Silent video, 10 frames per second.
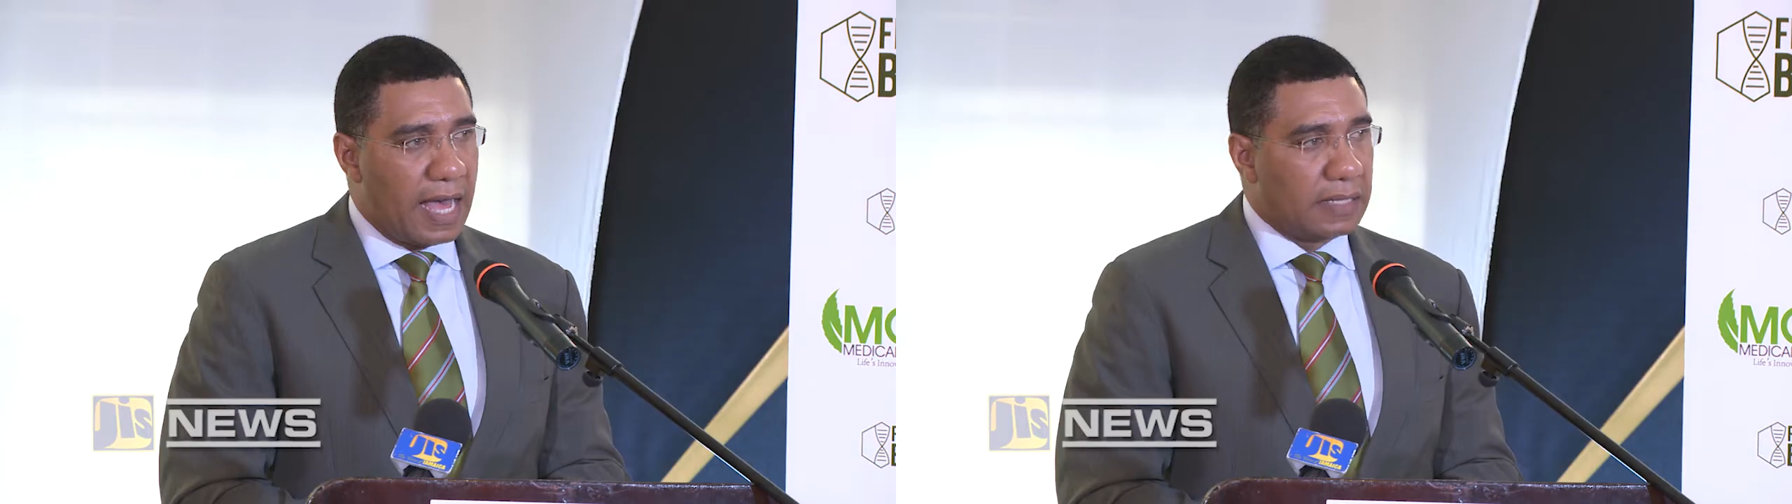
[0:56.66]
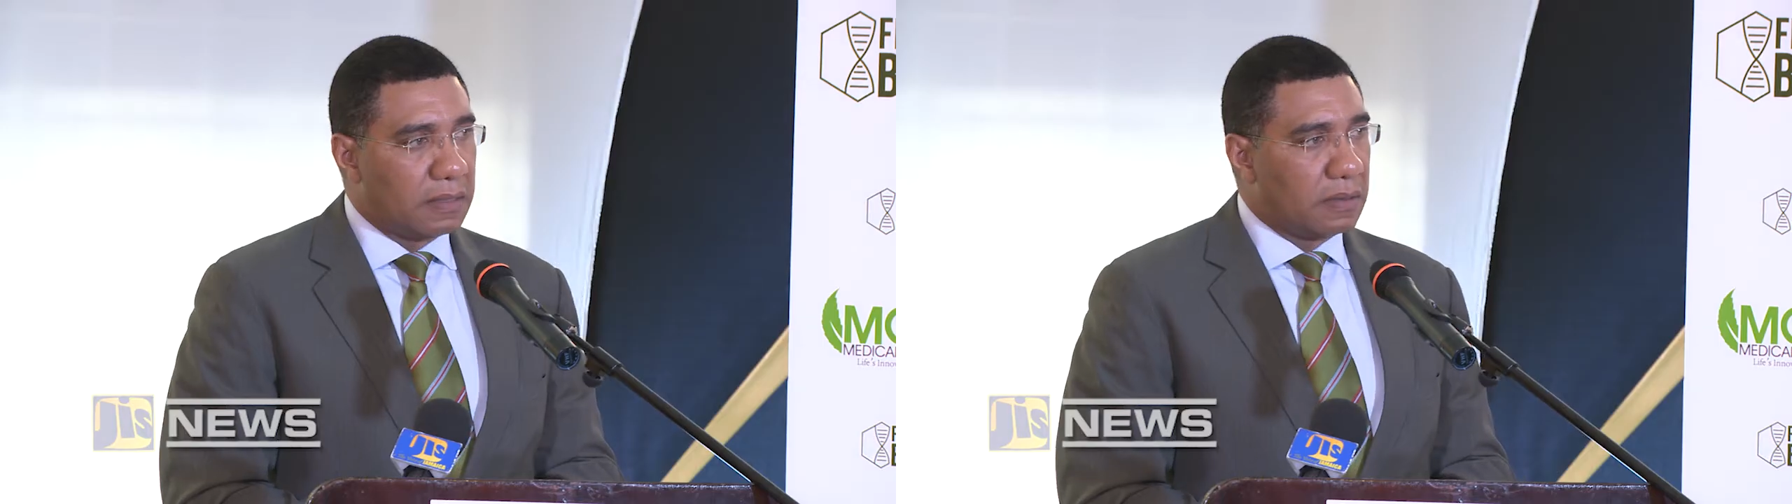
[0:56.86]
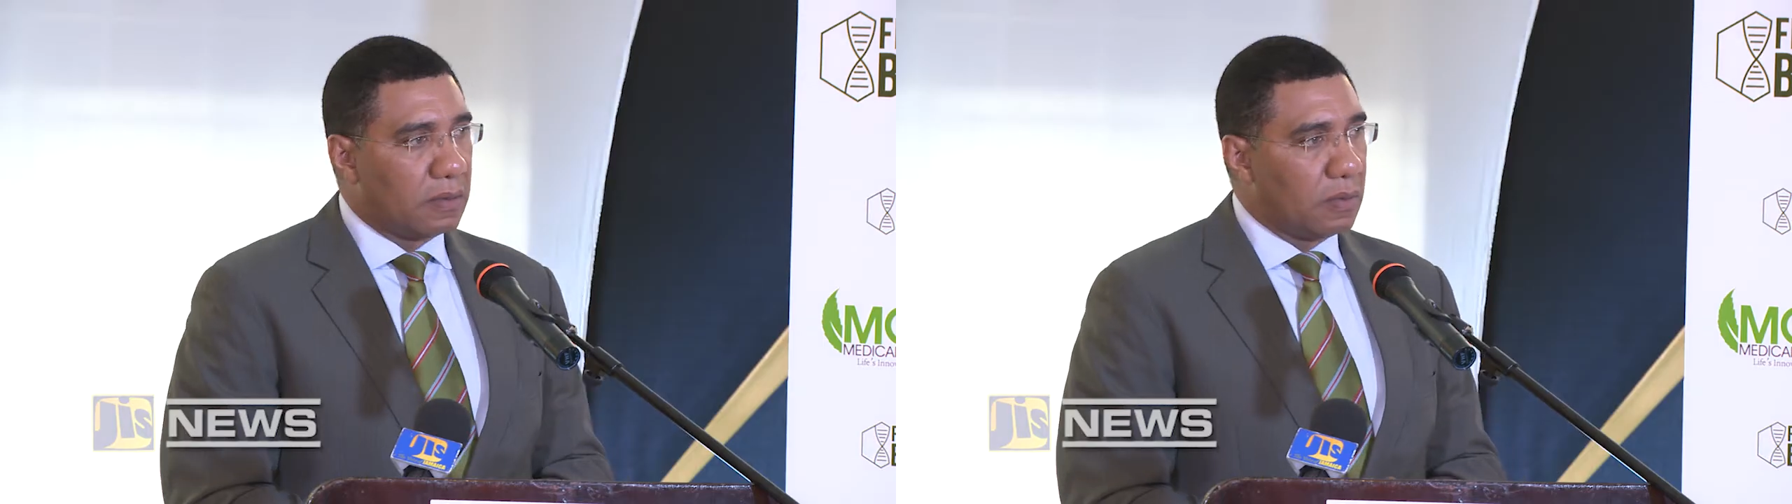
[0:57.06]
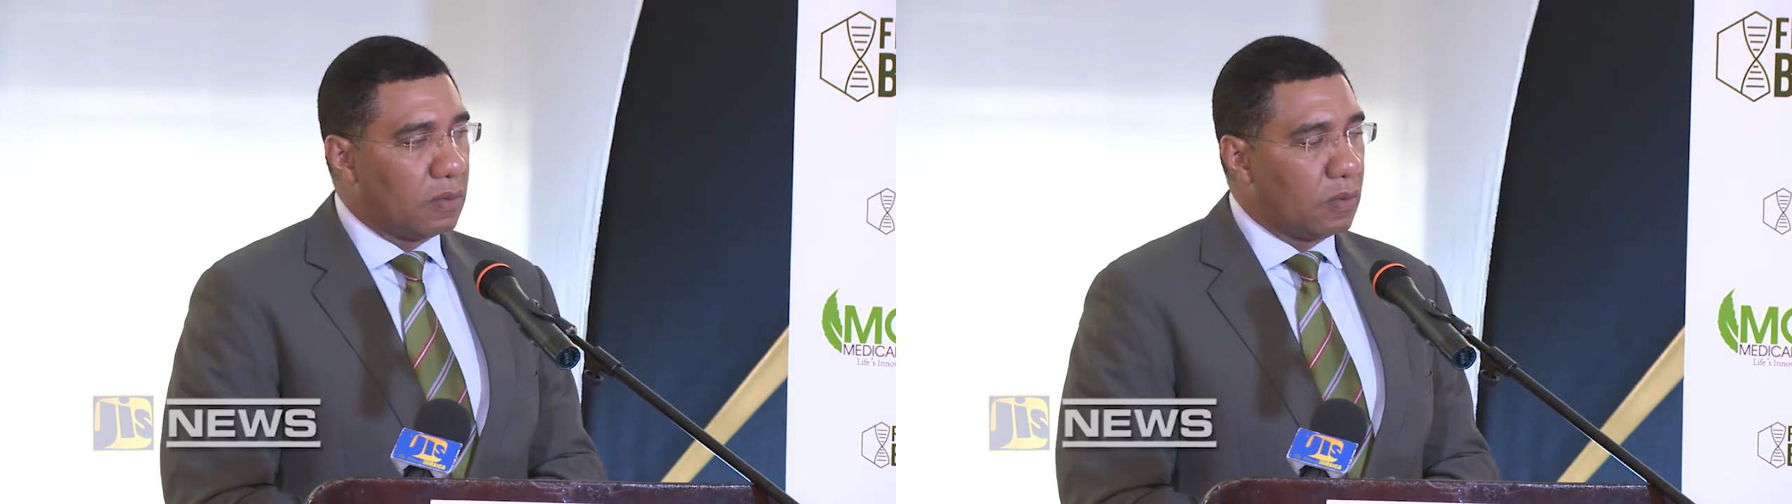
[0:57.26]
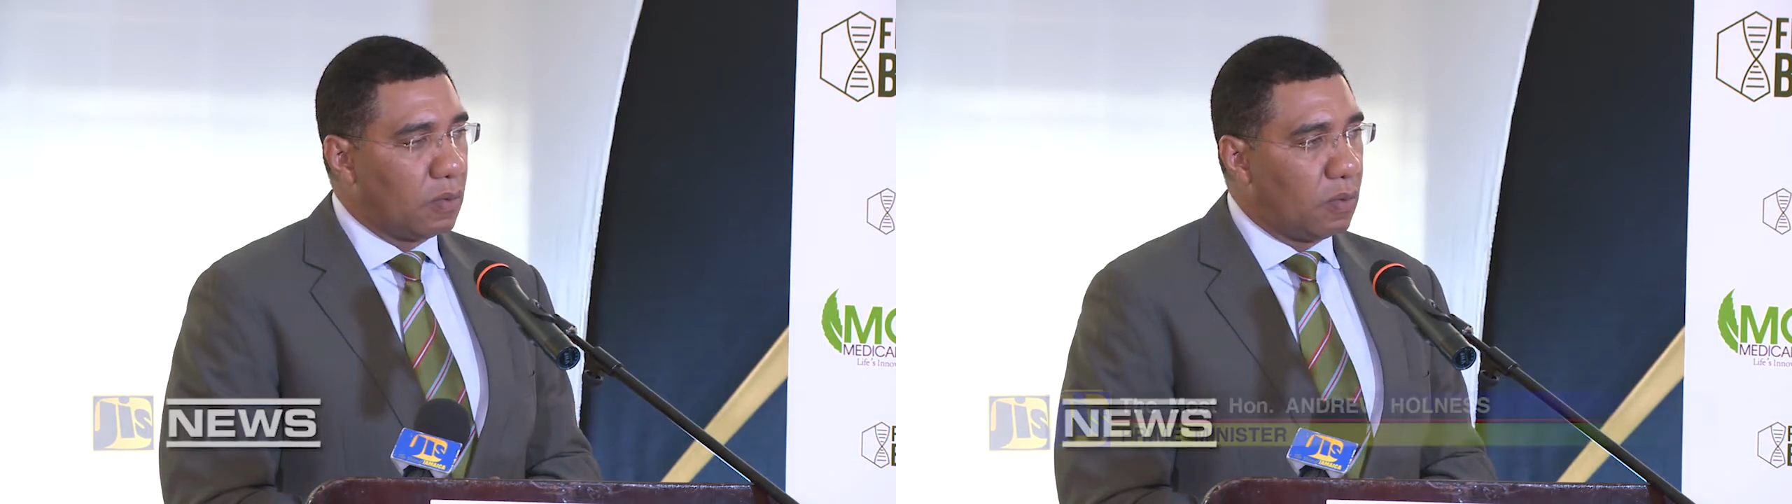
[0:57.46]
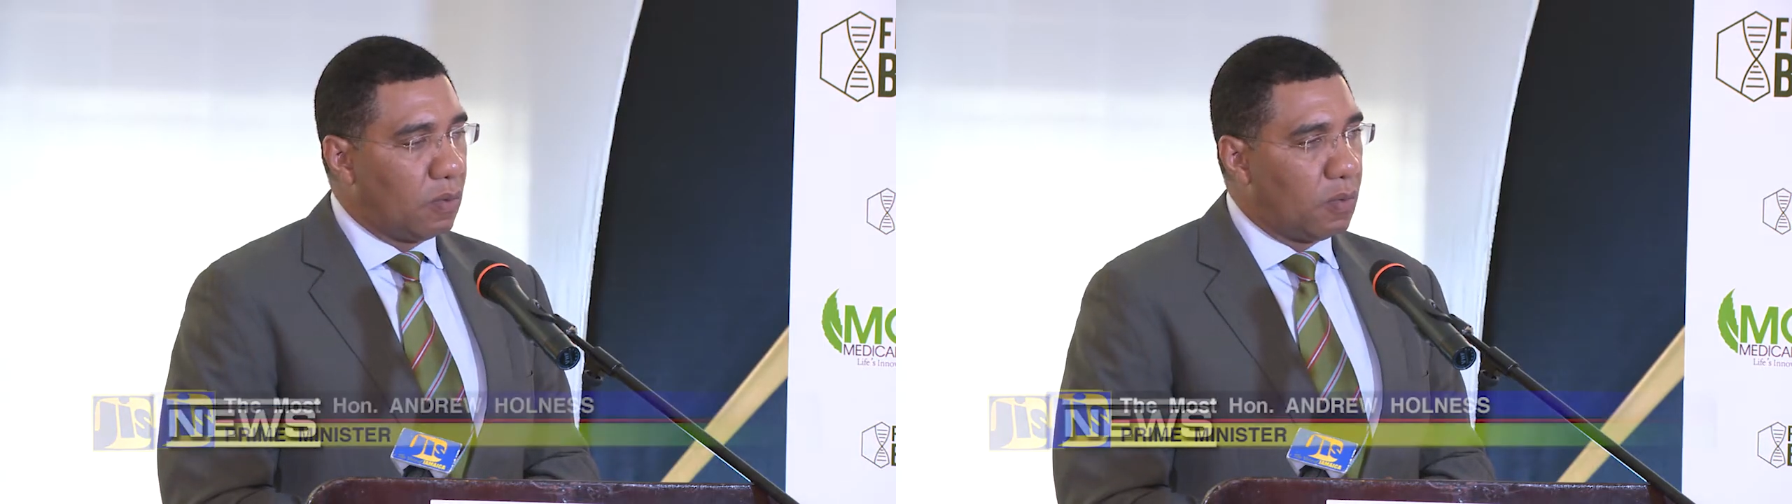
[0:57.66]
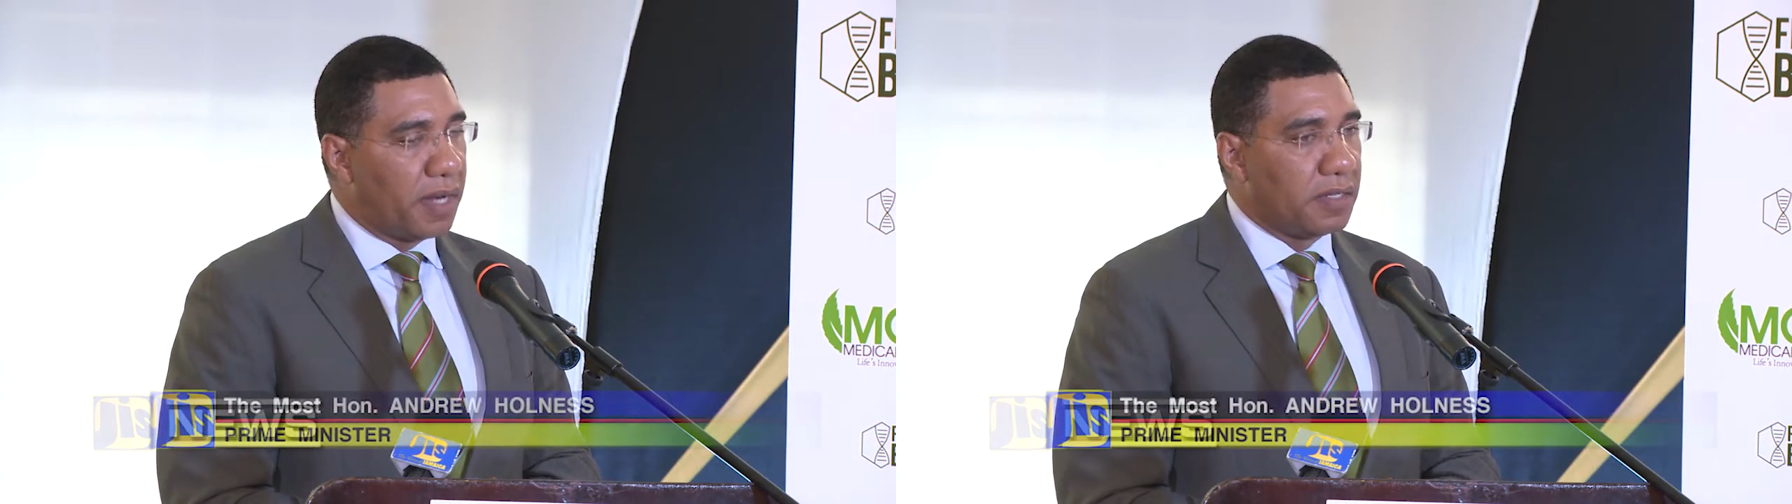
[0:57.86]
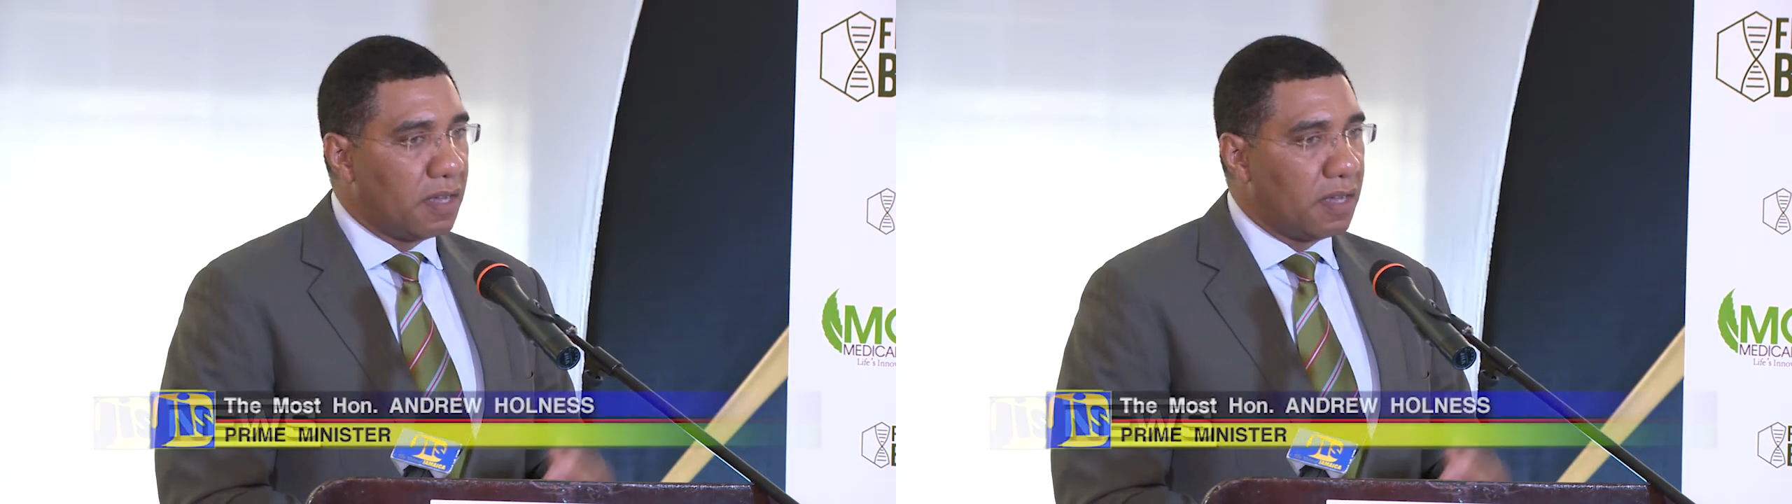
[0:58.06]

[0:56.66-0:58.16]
And what